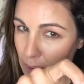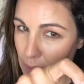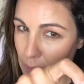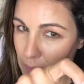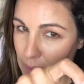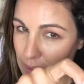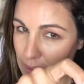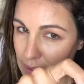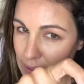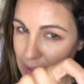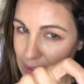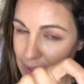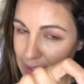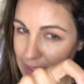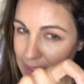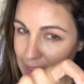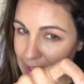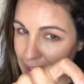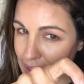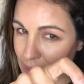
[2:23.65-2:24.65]
I will
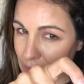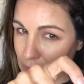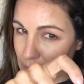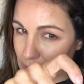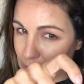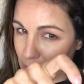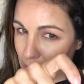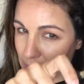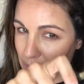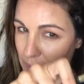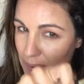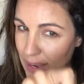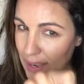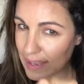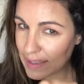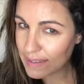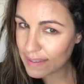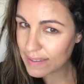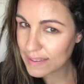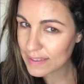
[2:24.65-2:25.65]
link those for you
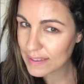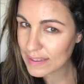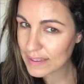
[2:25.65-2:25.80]
guys.